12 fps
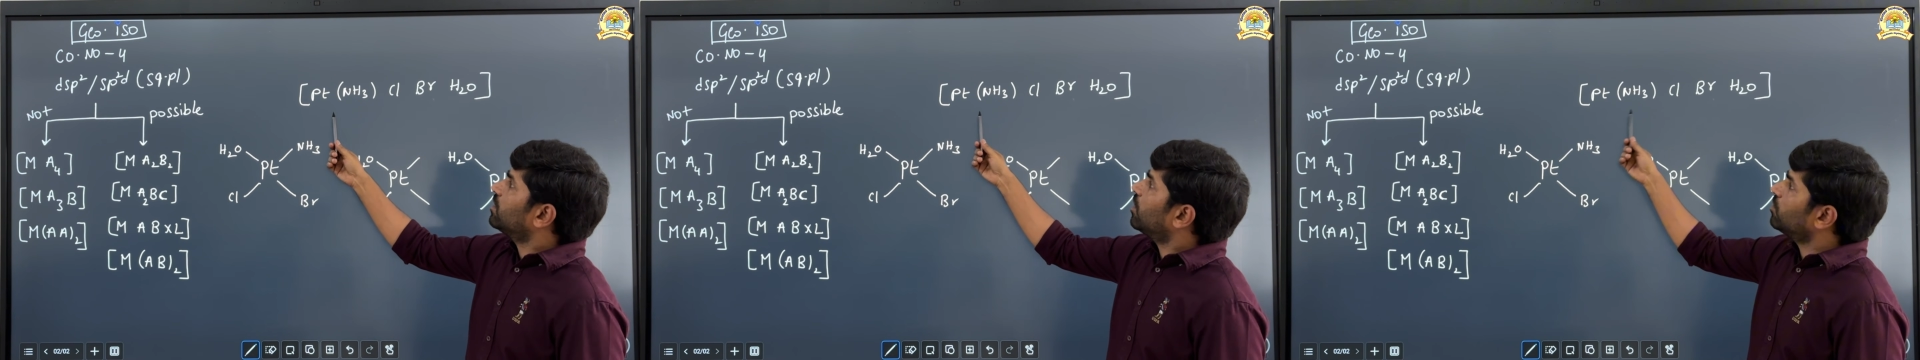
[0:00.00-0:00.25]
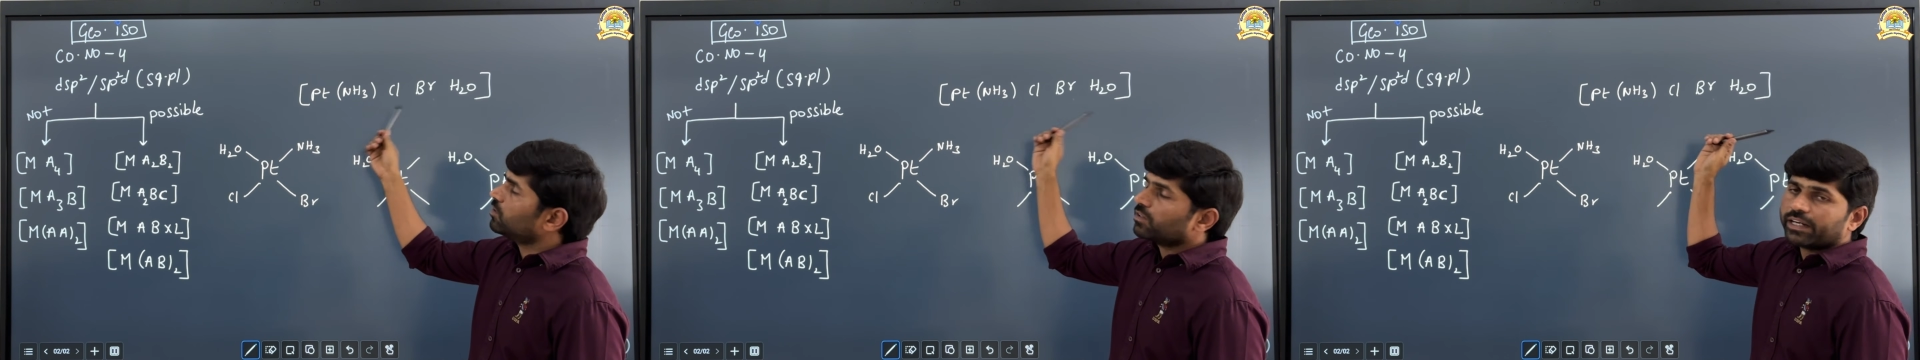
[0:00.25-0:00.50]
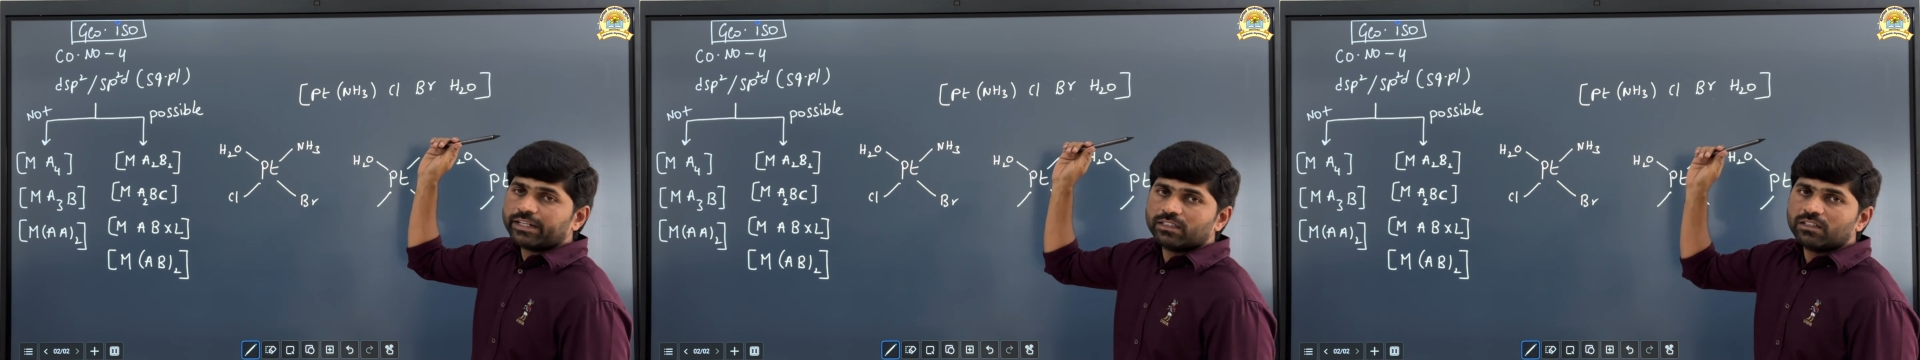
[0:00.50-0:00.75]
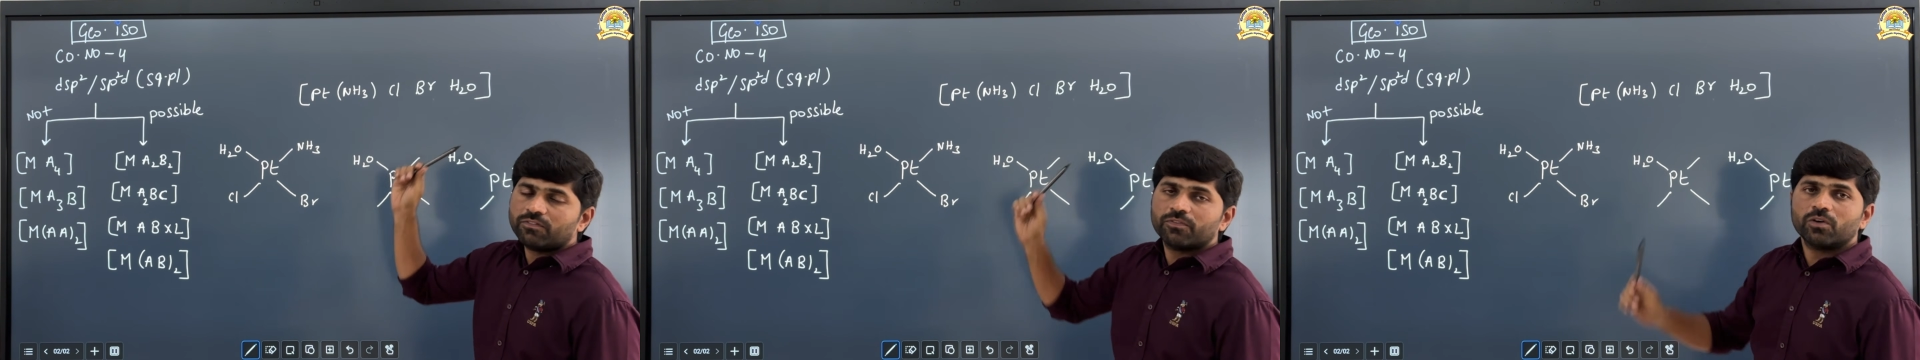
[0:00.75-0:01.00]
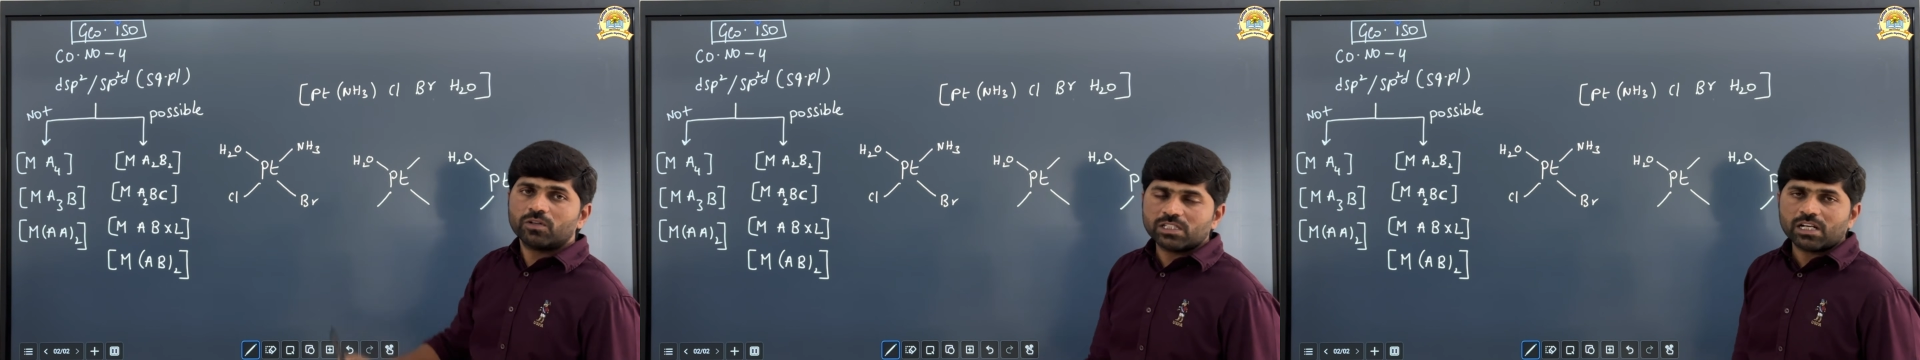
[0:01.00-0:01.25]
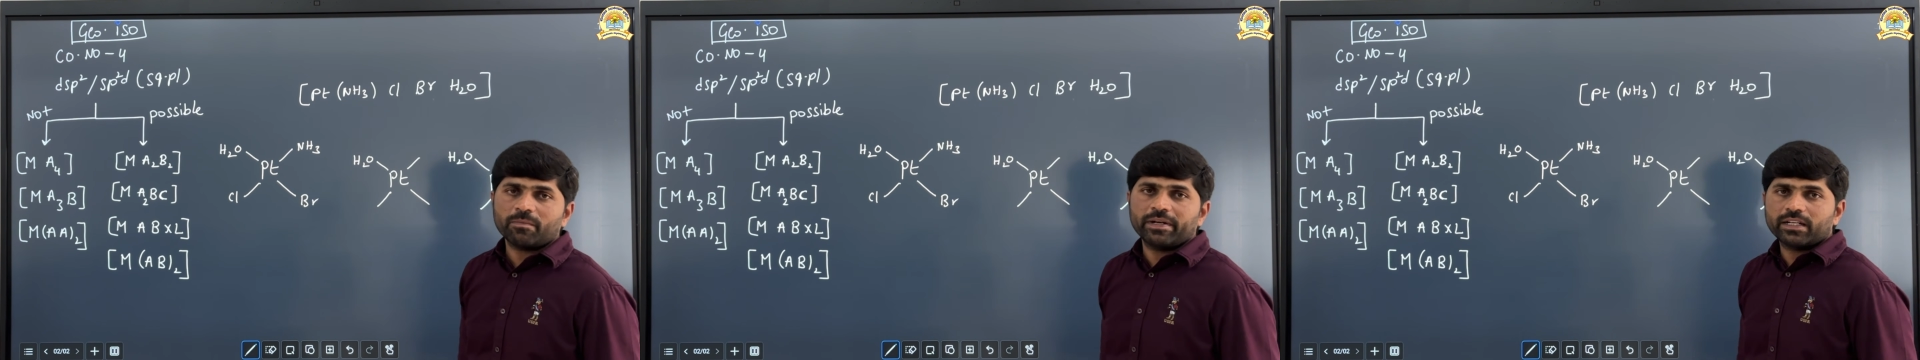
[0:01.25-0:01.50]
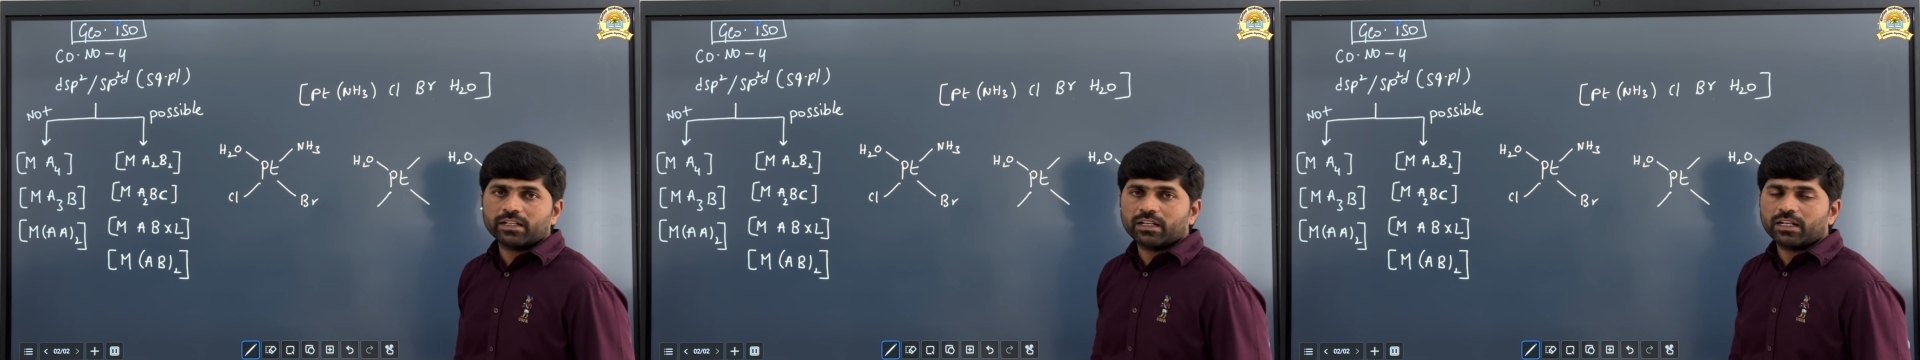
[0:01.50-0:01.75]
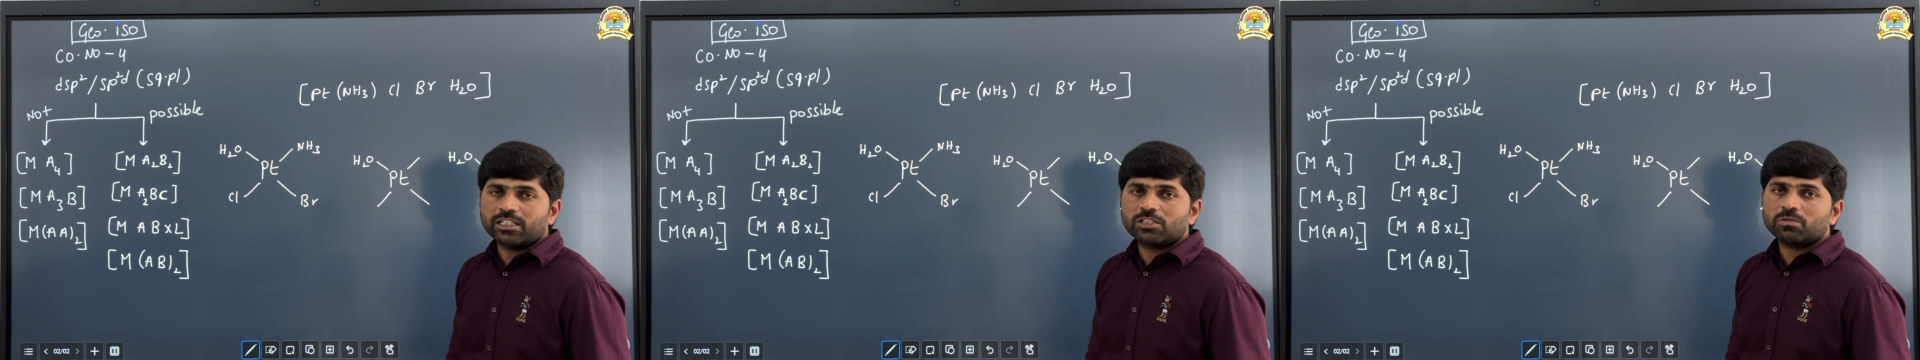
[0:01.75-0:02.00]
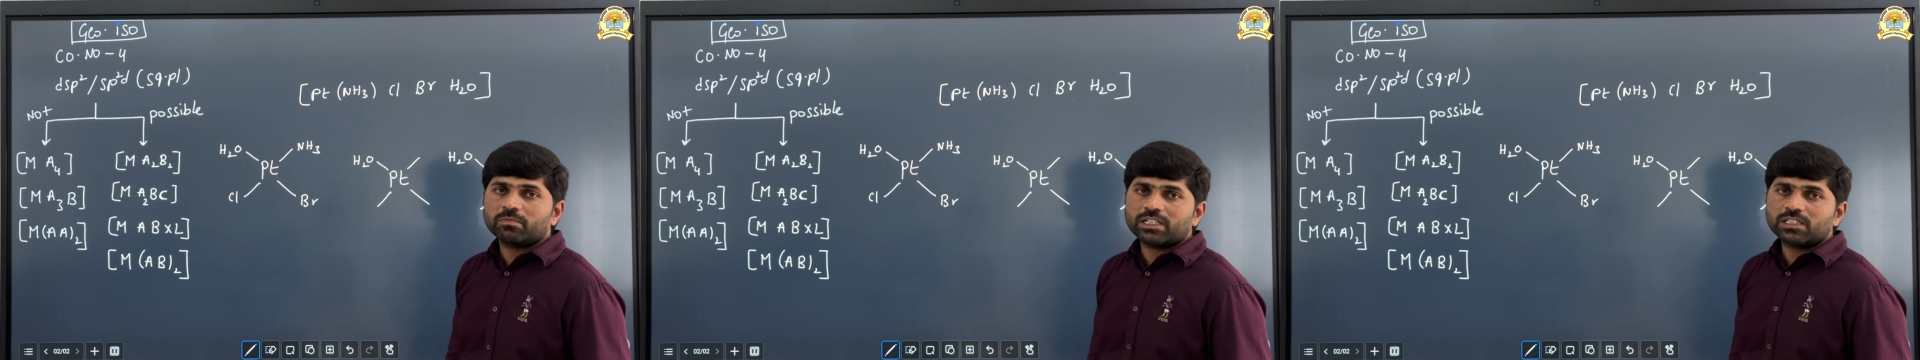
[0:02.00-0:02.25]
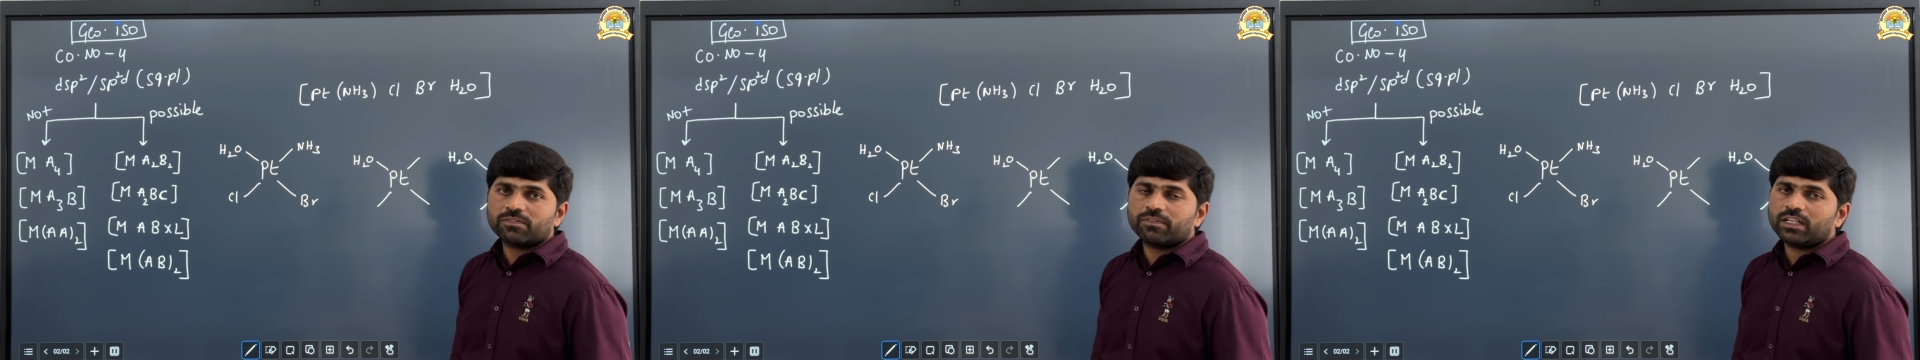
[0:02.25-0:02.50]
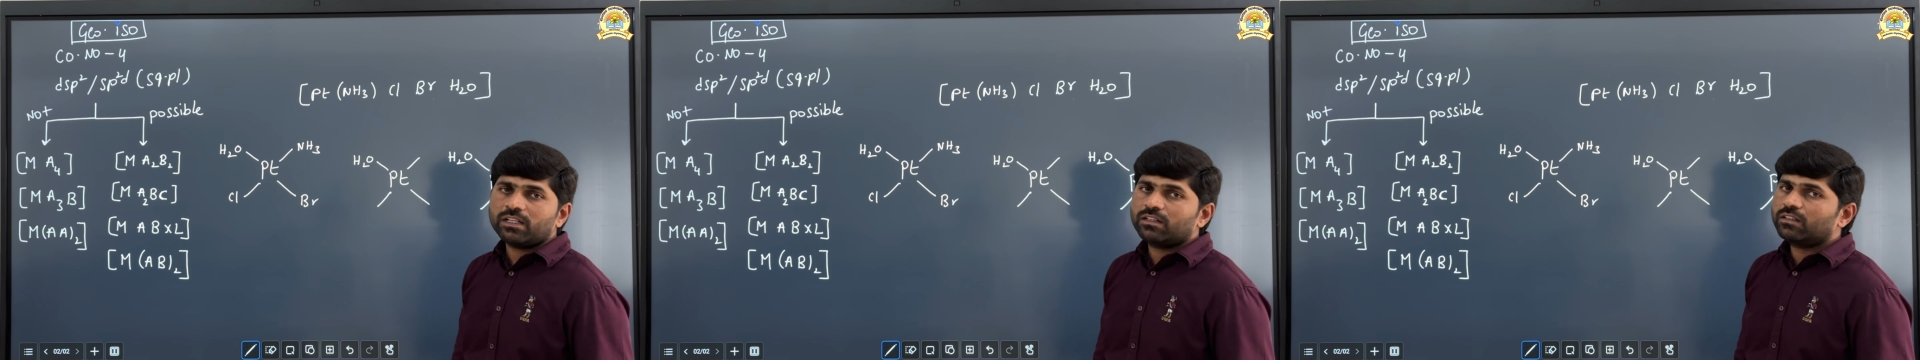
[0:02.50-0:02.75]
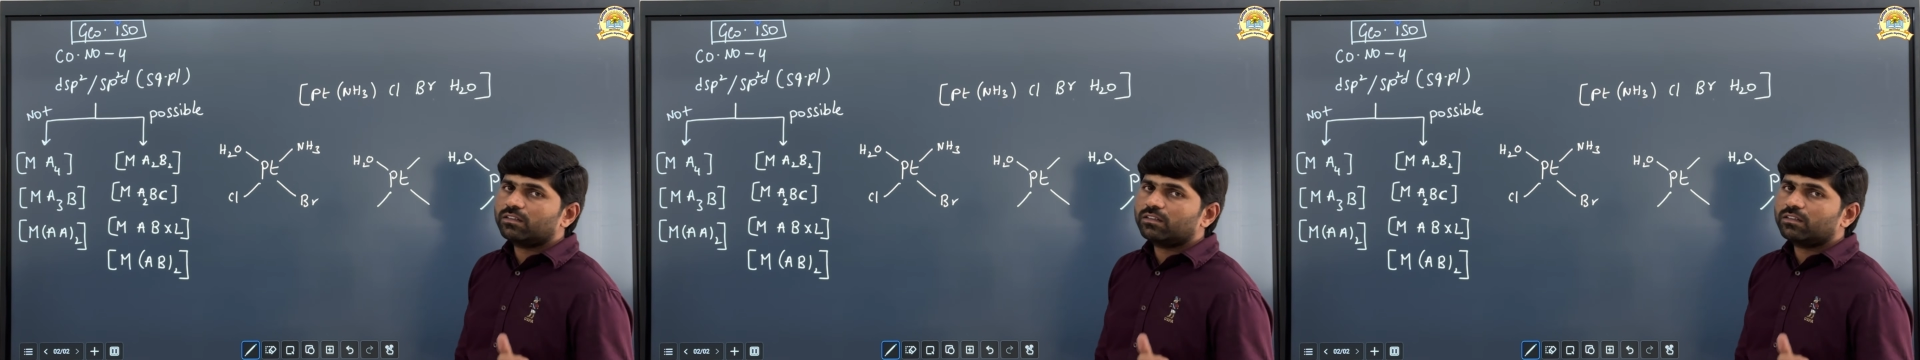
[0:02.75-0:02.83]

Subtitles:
how to write the four geometrical isomers for